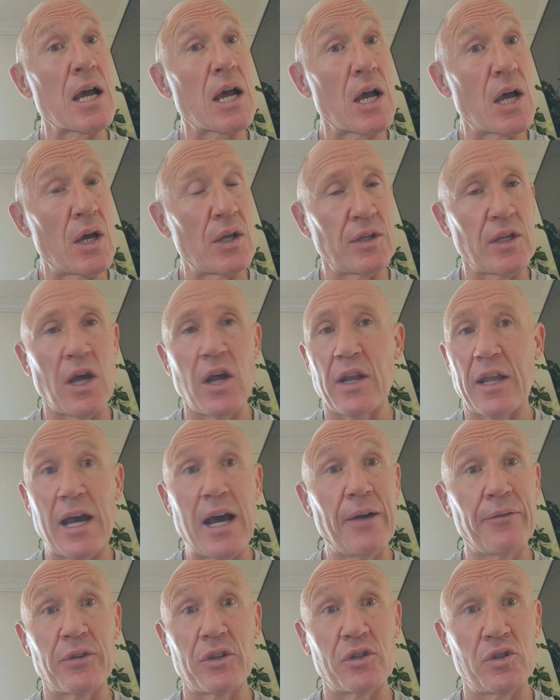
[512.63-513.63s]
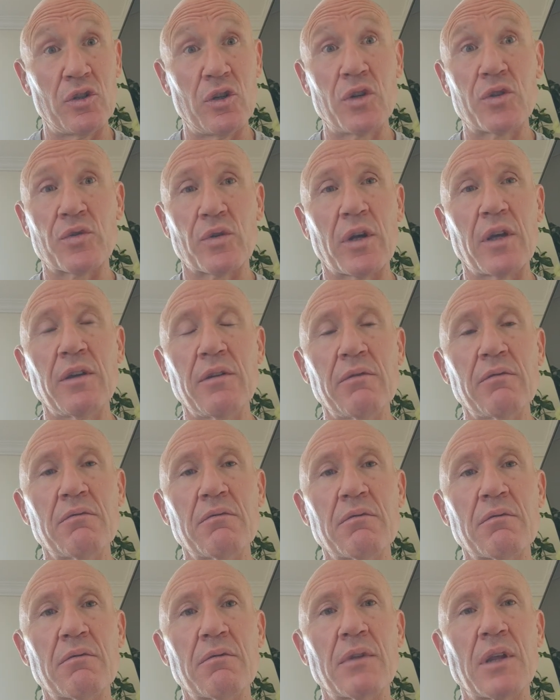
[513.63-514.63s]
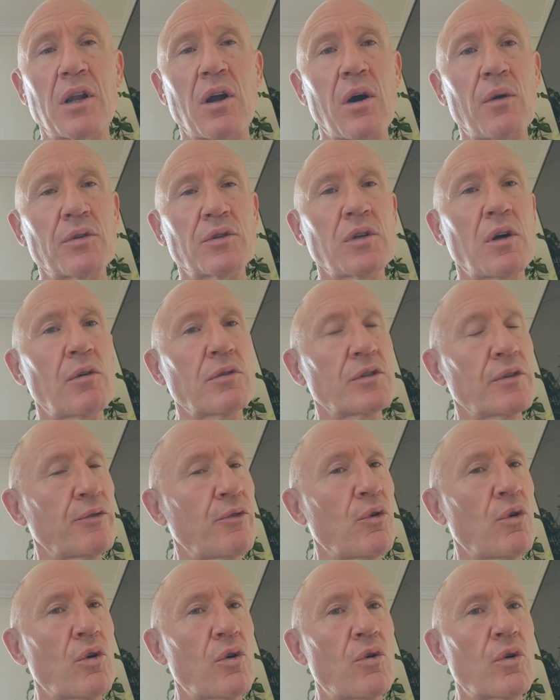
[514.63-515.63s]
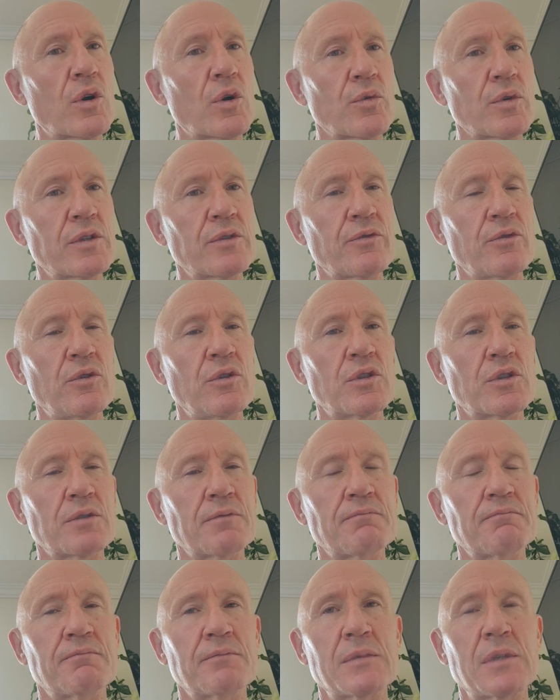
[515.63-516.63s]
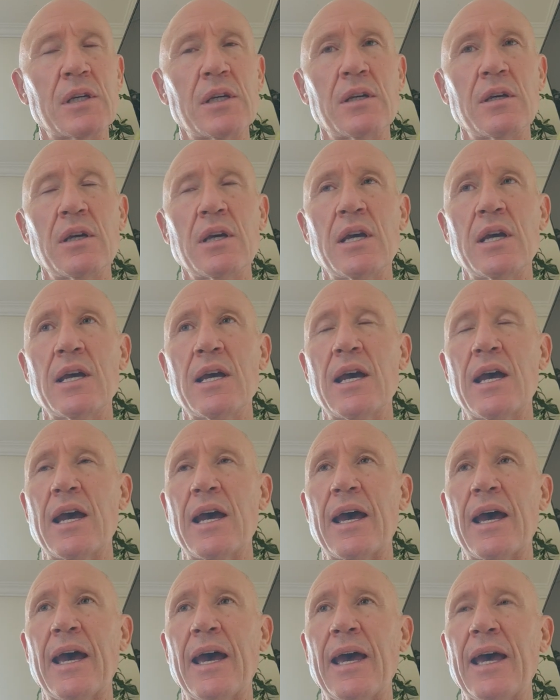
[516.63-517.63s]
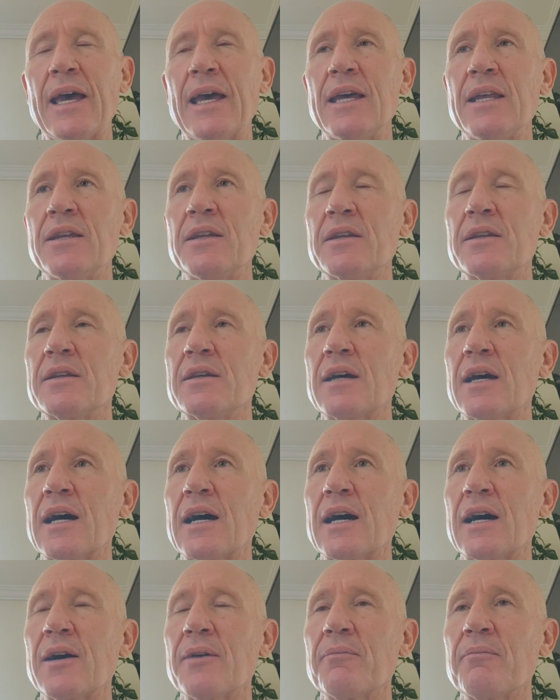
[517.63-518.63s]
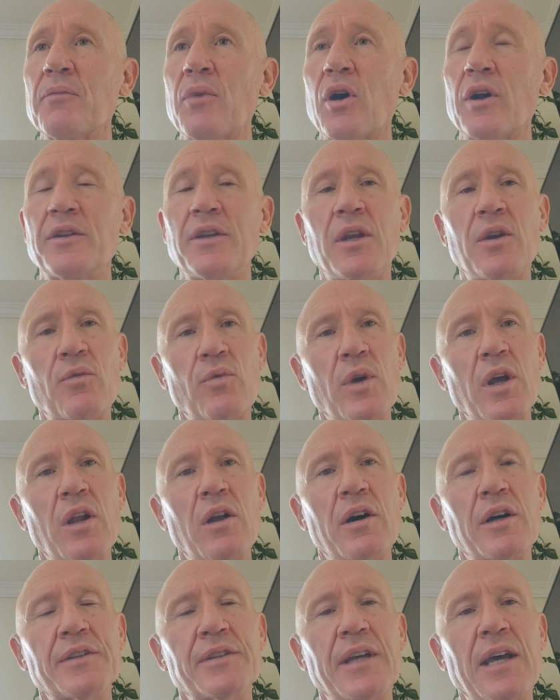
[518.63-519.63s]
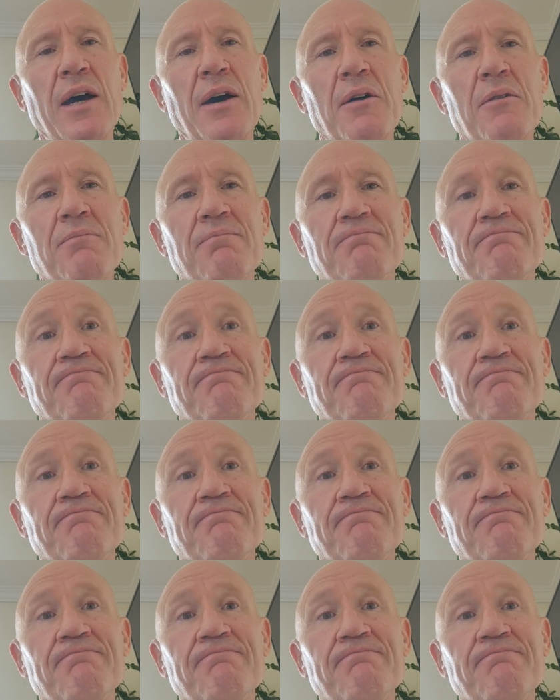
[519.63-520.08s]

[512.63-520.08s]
It's only after surgery that I was told it was a 4-corner wrist fusion. And I didn't realise how